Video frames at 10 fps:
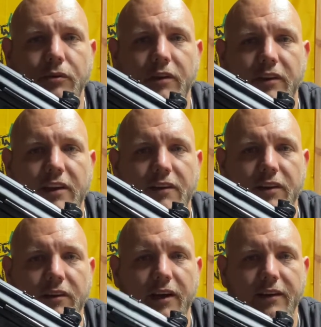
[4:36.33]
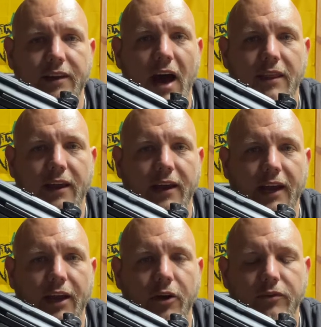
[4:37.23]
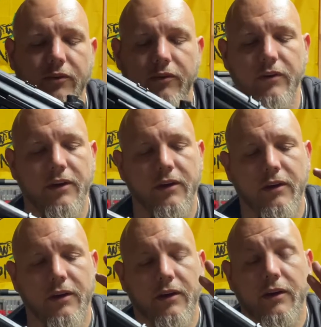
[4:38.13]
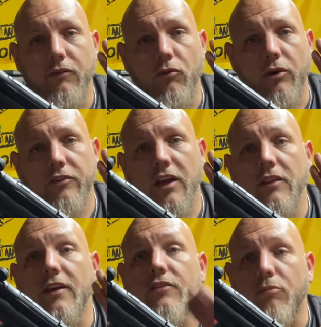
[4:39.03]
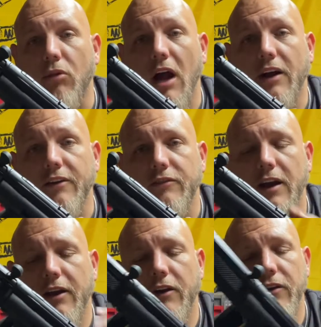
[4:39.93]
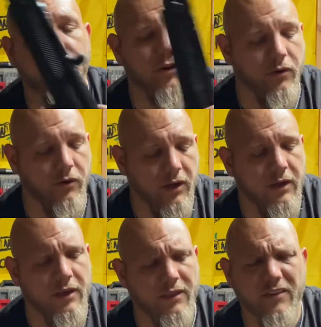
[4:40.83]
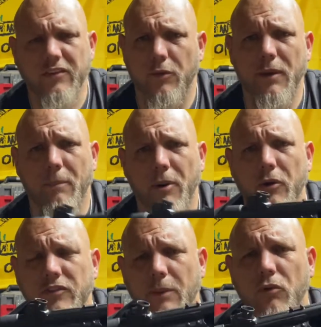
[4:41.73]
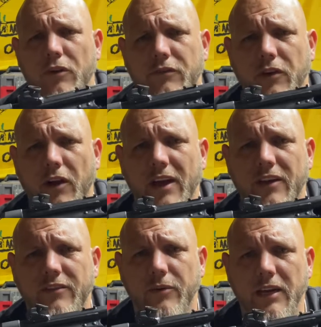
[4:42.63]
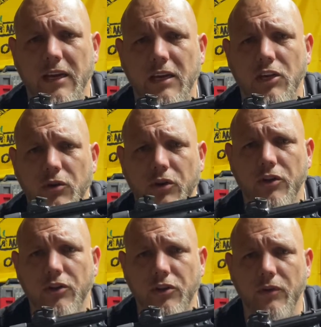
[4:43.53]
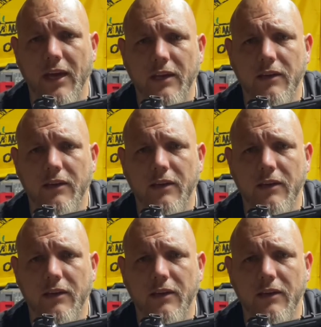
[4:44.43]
Does have a dot that it can't go to. Understand things are blocked inside of here, so this could be a post sample. If you're a SOT, you could do that.